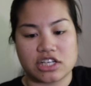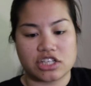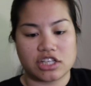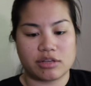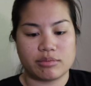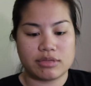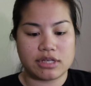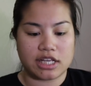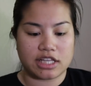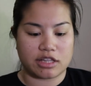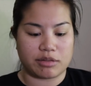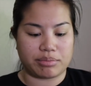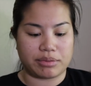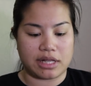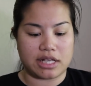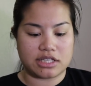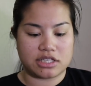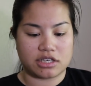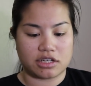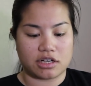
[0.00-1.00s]
Actually, let me take the
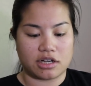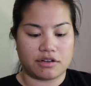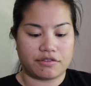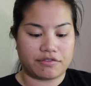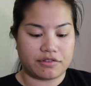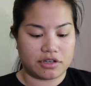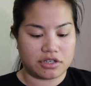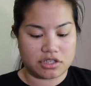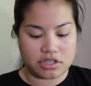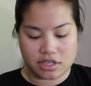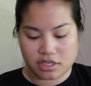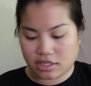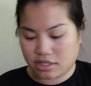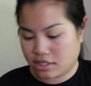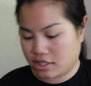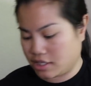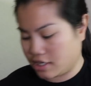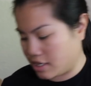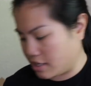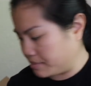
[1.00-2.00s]
plastic off first and
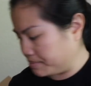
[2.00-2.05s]
see